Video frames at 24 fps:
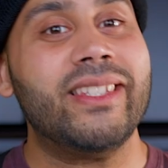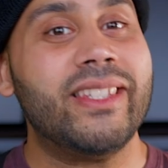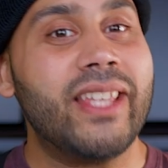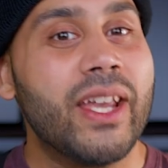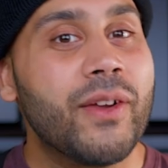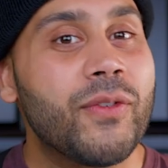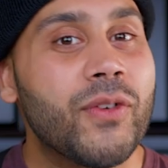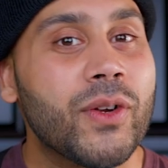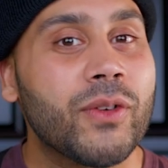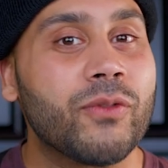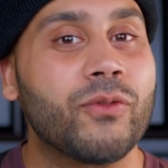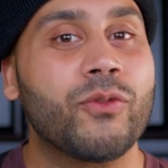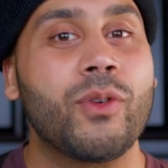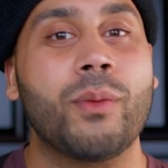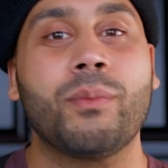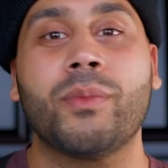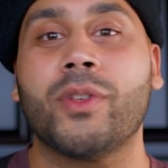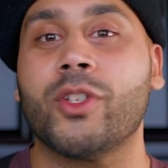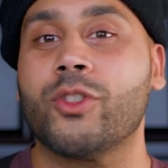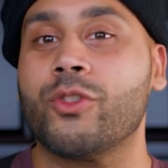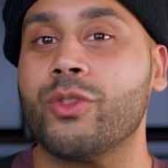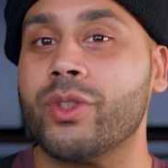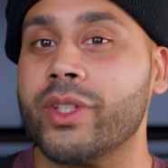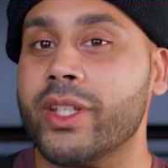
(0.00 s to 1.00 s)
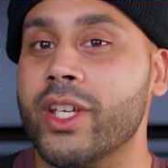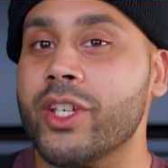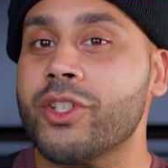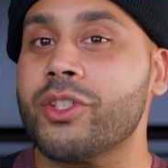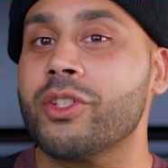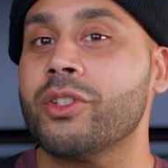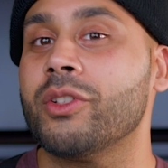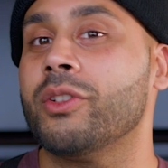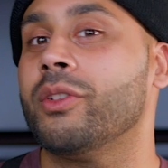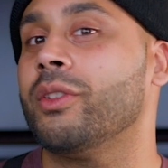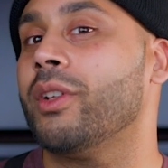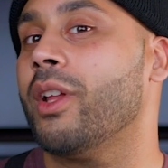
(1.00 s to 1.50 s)
different from the
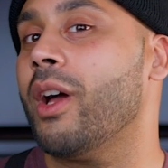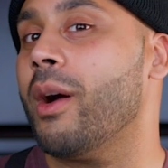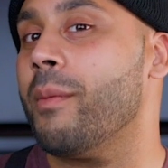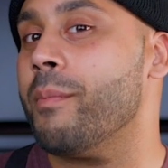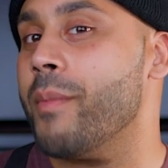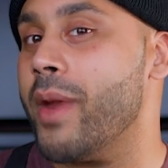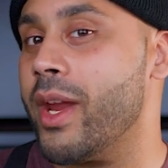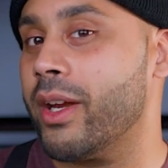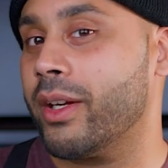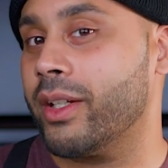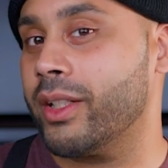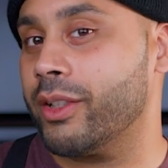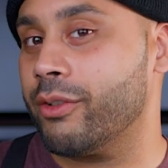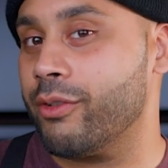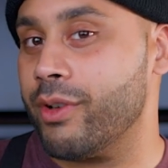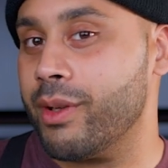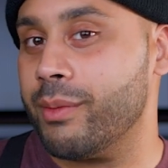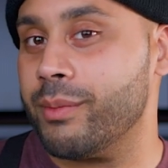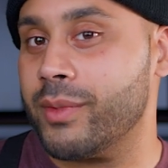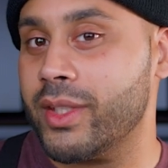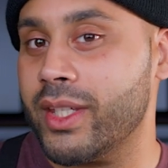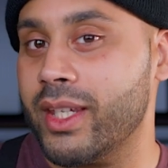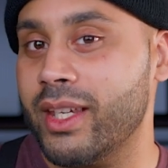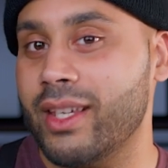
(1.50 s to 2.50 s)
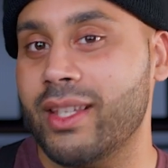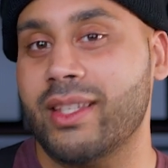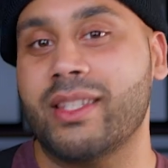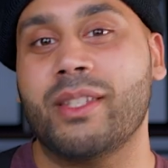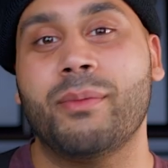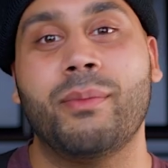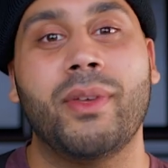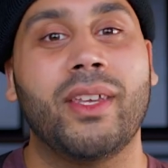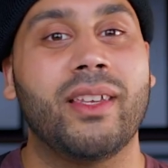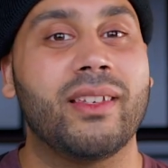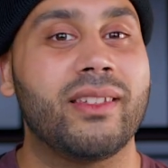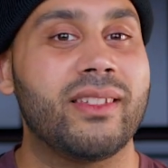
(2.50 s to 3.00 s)
traditional American cream cheese
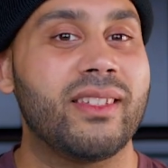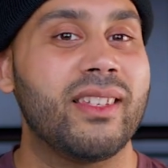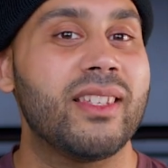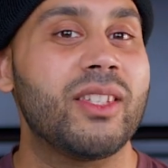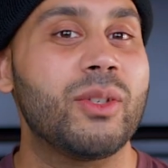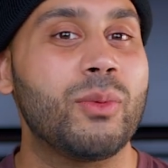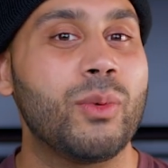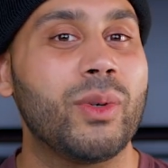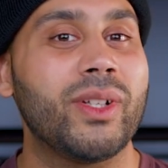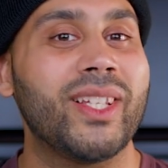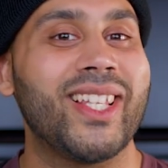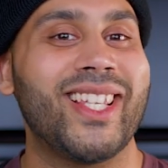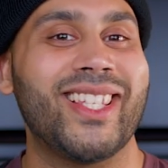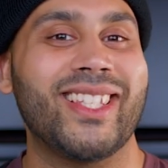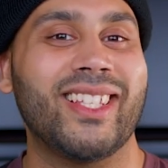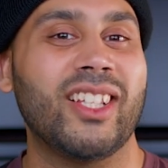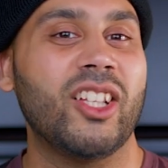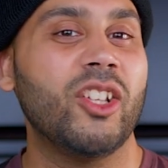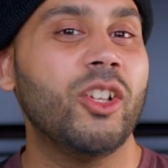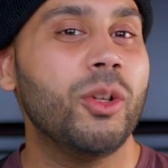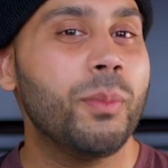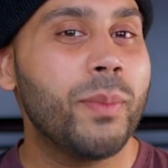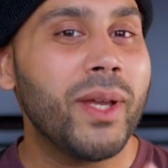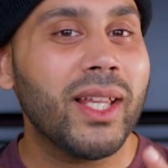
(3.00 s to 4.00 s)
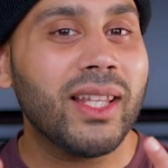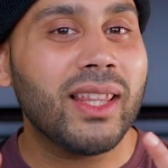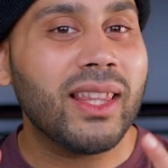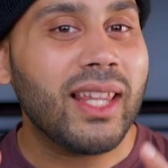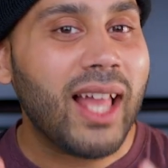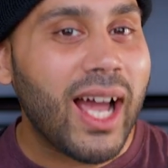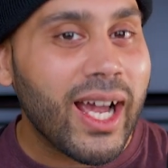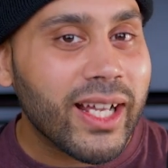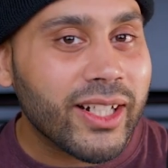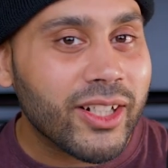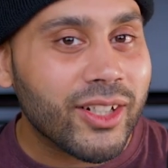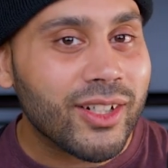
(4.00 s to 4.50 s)
because this one is a little bit
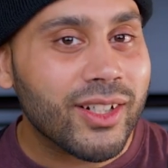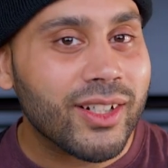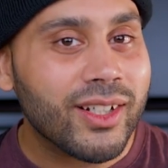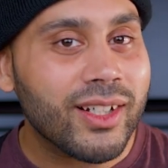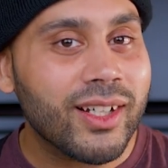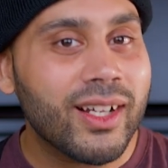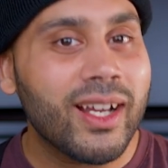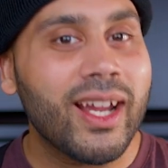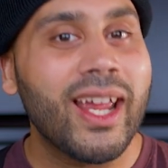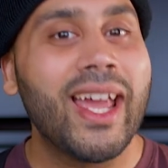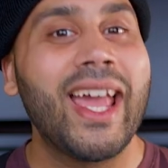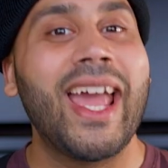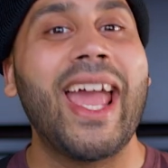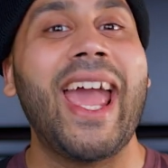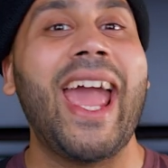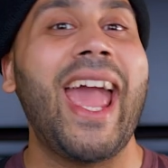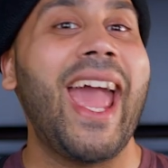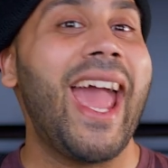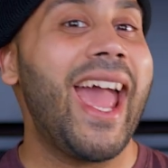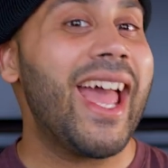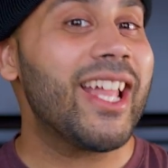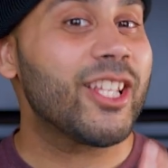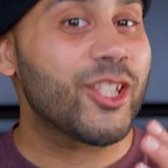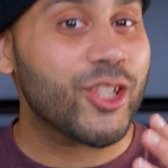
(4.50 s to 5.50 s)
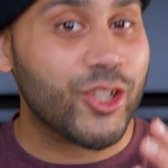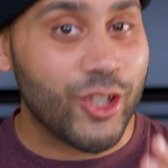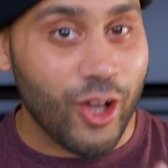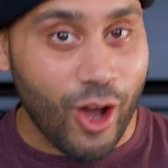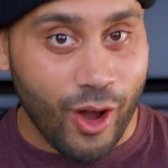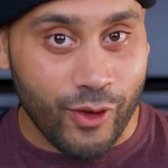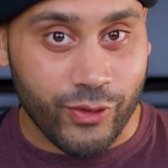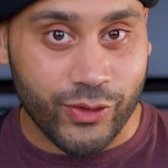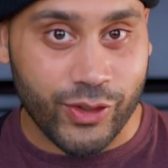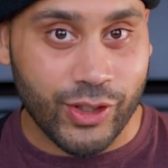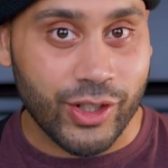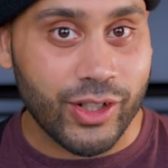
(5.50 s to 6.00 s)
lighter and
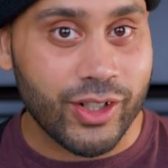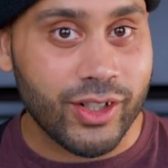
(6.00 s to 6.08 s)
softer.